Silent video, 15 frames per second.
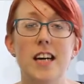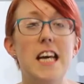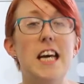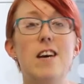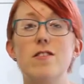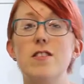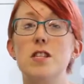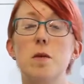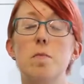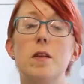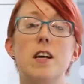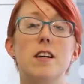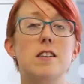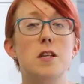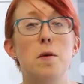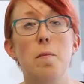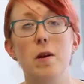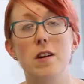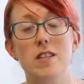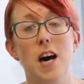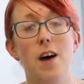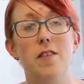Even something as
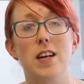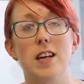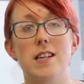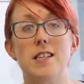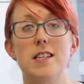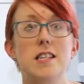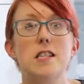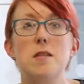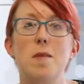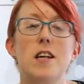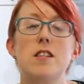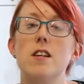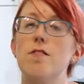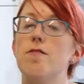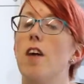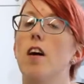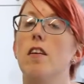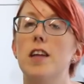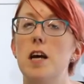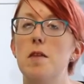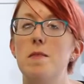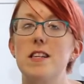simple as having a systematic file
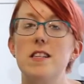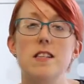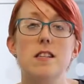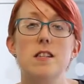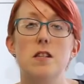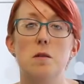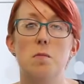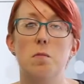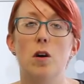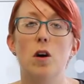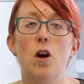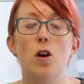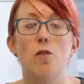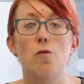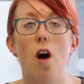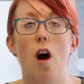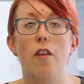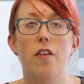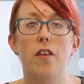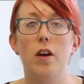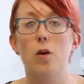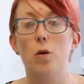naming system,
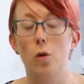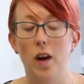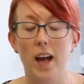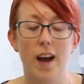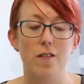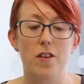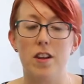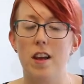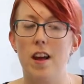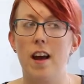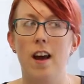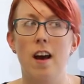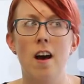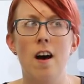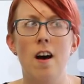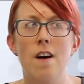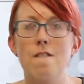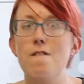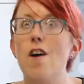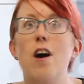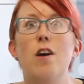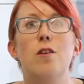rather than calling everything
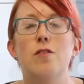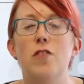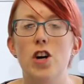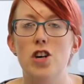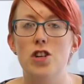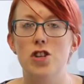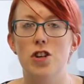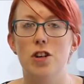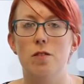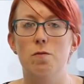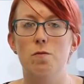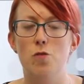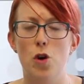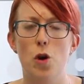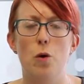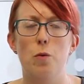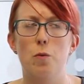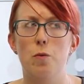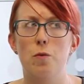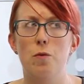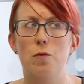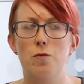final version, no,
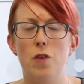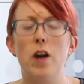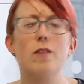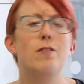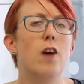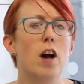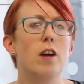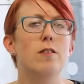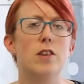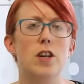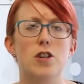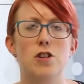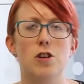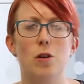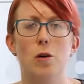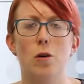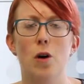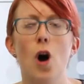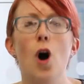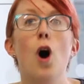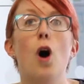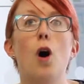final version, or
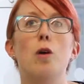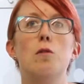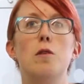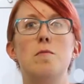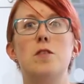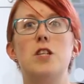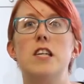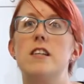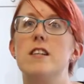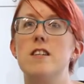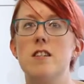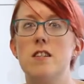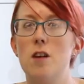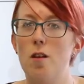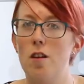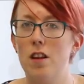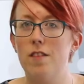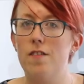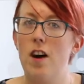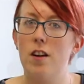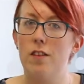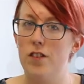OMG, this is totally the
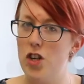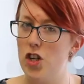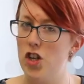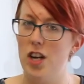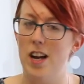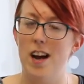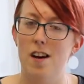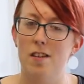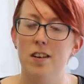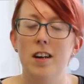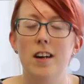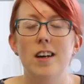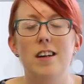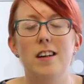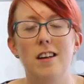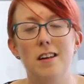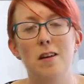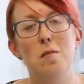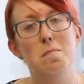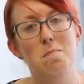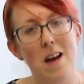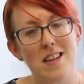final version now,
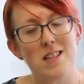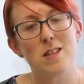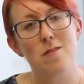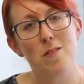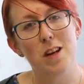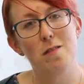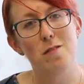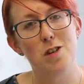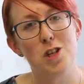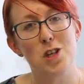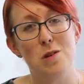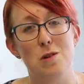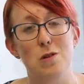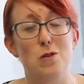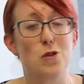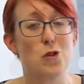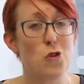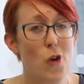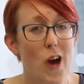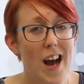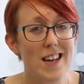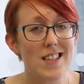can massively reduce your
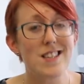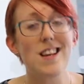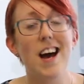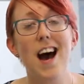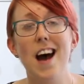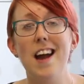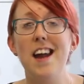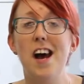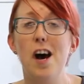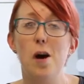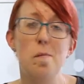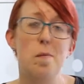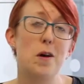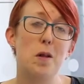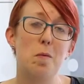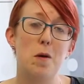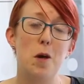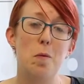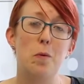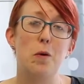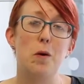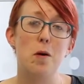stress and help other
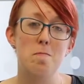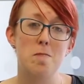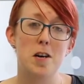people who